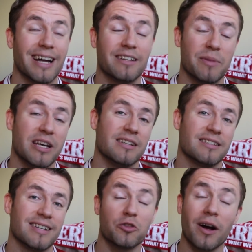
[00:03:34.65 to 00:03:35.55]
That
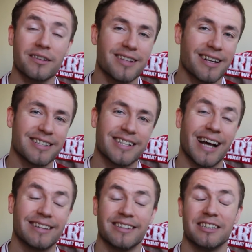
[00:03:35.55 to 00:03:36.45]
means Draxler is
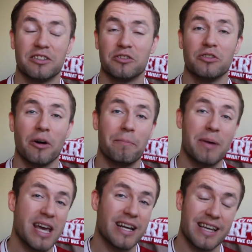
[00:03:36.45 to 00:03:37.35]
getting to the
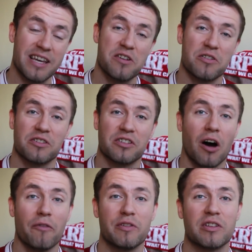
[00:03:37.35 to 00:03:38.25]
peak years
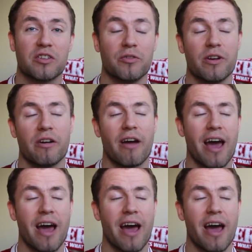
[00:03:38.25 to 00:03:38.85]
of his career.